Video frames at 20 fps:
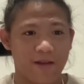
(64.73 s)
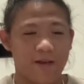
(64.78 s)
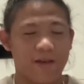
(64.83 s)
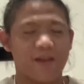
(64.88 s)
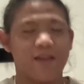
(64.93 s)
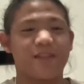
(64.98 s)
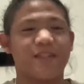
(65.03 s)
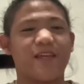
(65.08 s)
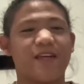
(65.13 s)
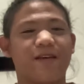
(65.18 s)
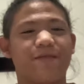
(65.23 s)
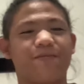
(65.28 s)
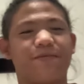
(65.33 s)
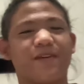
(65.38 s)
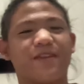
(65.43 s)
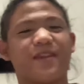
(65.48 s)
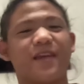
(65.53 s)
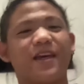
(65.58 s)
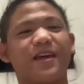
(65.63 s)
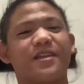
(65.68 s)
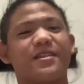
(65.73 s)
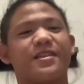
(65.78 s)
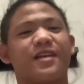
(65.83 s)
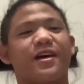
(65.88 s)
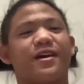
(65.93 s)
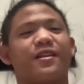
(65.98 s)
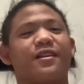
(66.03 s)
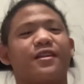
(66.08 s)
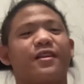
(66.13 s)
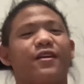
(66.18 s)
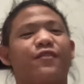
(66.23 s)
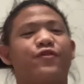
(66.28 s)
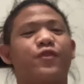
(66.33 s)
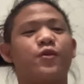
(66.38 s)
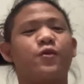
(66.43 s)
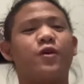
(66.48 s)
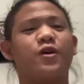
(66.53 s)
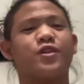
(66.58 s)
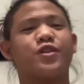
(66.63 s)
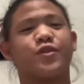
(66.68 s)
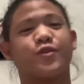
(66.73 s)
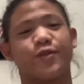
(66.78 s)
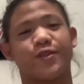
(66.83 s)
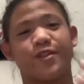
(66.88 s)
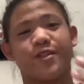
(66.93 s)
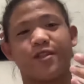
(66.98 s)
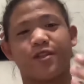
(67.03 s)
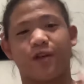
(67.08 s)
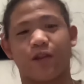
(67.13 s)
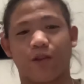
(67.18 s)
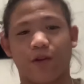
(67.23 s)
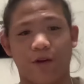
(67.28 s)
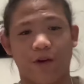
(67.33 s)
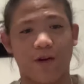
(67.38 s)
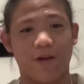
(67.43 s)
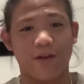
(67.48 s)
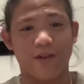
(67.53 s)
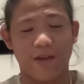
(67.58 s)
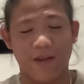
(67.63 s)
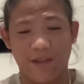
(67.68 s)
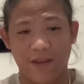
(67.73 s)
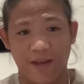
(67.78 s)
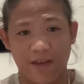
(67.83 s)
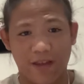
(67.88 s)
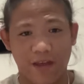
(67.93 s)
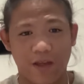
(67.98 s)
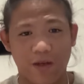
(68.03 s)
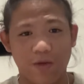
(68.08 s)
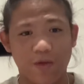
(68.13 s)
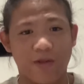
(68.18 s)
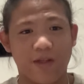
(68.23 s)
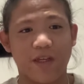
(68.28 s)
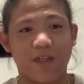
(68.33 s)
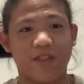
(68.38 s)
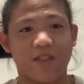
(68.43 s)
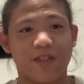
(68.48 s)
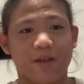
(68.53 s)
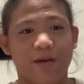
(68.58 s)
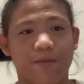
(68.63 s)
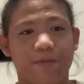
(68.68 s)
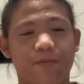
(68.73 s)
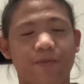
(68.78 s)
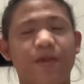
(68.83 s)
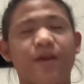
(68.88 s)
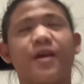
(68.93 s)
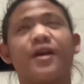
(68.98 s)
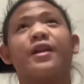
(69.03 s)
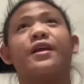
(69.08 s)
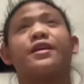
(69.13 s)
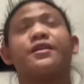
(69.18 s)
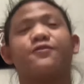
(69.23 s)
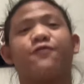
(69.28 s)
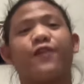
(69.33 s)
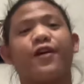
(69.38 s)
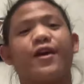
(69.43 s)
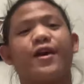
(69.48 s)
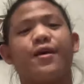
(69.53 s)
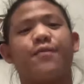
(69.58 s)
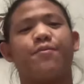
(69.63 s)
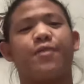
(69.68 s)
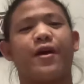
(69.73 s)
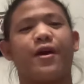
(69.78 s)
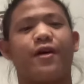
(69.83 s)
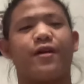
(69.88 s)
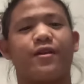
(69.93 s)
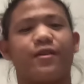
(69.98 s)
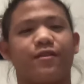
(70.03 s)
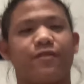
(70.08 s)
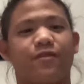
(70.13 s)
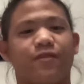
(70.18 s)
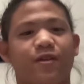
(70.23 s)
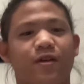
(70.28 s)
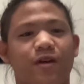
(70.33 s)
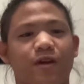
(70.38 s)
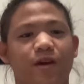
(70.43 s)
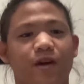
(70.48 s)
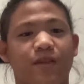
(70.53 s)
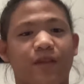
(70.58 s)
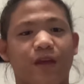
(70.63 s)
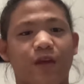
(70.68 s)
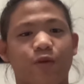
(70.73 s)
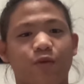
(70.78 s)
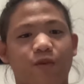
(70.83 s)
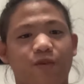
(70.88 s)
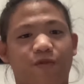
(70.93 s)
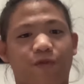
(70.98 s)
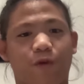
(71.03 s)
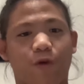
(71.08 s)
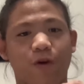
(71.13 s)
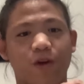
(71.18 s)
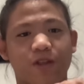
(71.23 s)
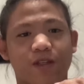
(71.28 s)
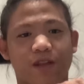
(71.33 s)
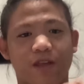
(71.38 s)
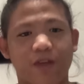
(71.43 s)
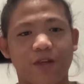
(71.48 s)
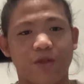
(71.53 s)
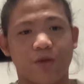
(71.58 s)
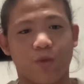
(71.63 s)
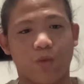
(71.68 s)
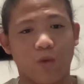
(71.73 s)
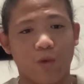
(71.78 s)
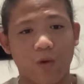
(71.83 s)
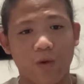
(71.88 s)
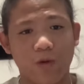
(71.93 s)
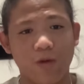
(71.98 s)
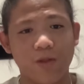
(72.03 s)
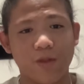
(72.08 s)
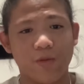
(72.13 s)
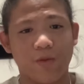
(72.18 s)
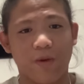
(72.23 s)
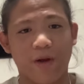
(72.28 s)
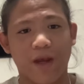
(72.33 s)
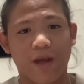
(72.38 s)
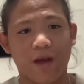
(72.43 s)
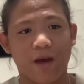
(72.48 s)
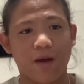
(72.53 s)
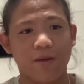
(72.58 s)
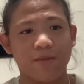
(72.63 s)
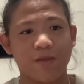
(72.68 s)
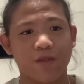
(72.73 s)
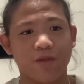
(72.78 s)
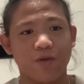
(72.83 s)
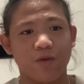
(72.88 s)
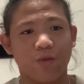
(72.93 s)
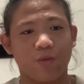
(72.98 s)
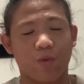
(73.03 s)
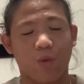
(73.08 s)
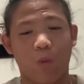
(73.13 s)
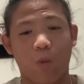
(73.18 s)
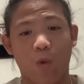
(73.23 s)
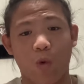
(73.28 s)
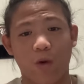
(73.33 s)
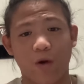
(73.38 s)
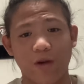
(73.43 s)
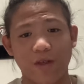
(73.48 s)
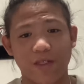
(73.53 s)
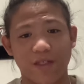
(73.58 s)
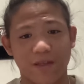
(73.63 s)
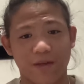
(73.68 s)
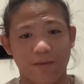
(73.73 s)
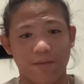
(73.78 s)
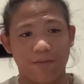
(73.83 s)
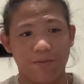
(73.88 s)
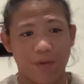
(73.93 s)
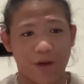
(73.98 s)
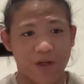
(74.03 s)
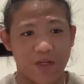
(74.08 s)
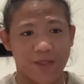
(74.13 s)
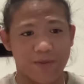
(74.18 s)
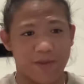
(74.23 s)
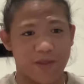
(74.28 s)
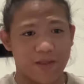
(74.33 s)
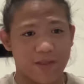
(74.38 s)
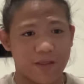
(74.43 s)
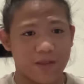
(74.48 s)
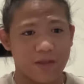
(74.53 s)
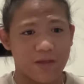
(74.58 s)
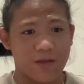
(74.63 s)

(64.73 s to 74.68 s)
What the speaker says: See, the thing is that if you want children to learn the thing that you teach them, it's very imperative that you enforce these rules when it comes to rewards and punishments.